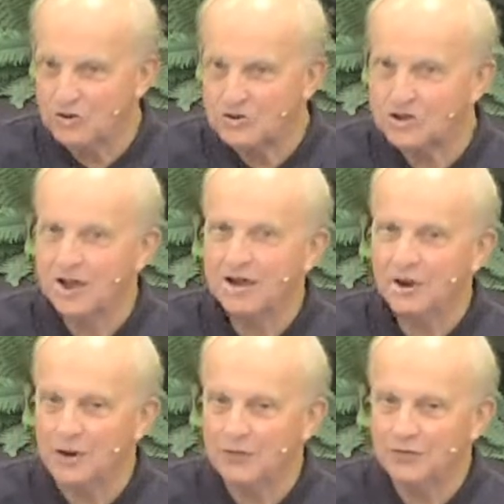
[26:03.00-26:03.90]

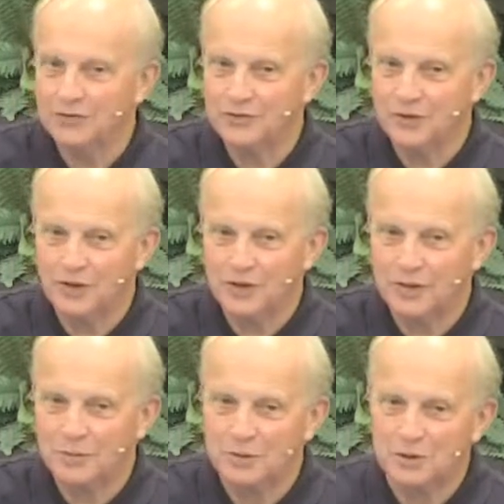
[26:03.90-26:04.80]
sign-off on
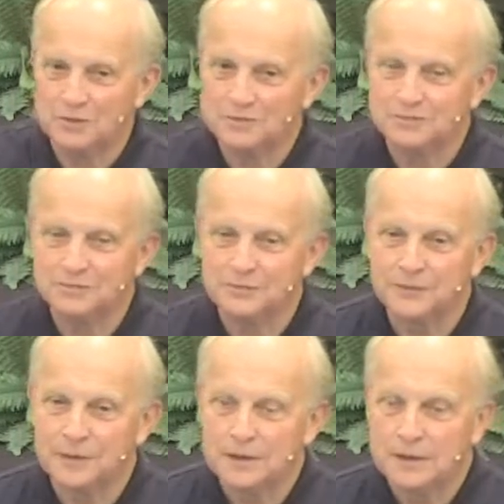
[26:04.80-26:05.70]
that bill.
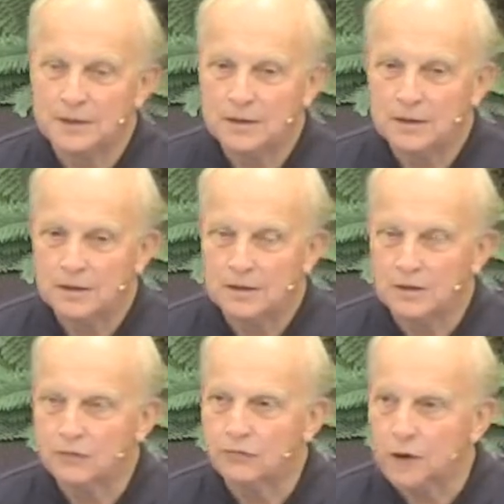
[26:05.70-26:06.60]

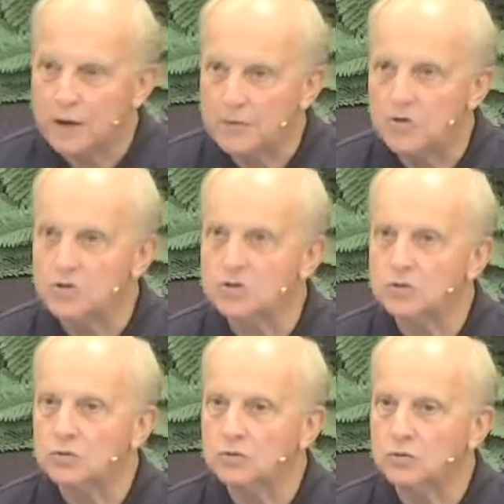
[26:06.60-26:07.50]
The framers
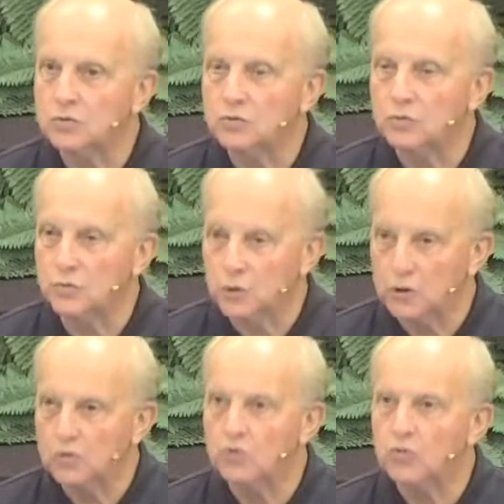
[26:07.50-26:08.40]

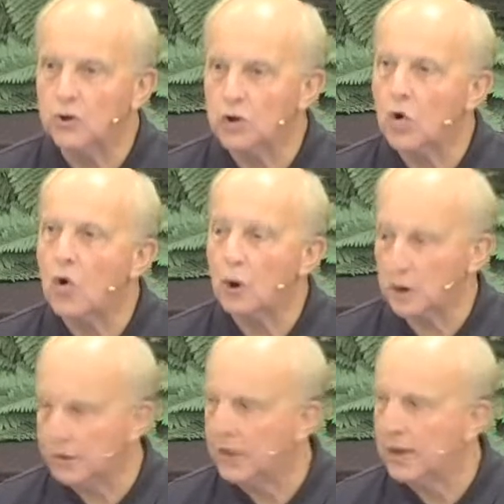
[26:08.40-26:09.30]
would
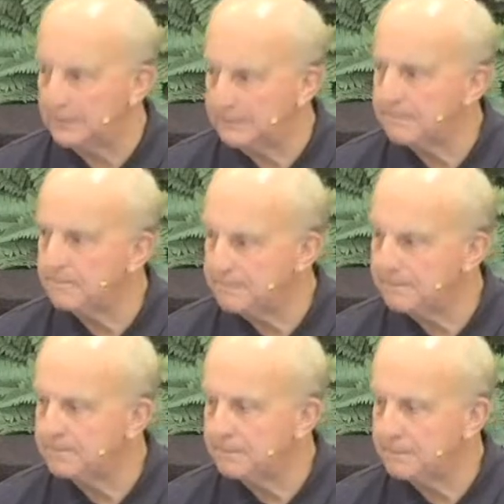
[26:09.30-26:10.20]
recoil at that.
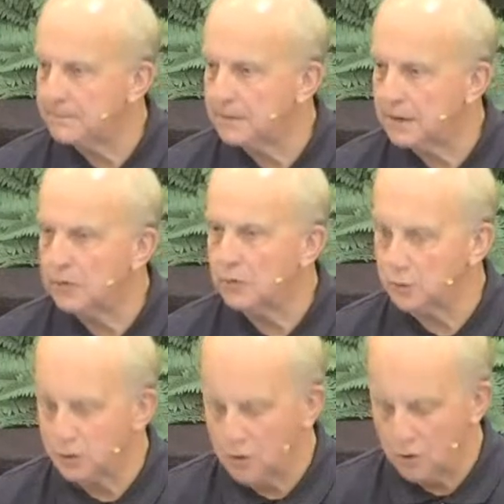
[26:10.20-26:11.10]
They would
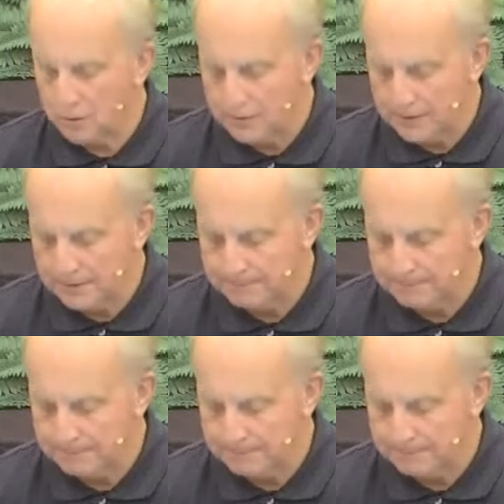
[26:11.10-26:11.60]
recoil at that.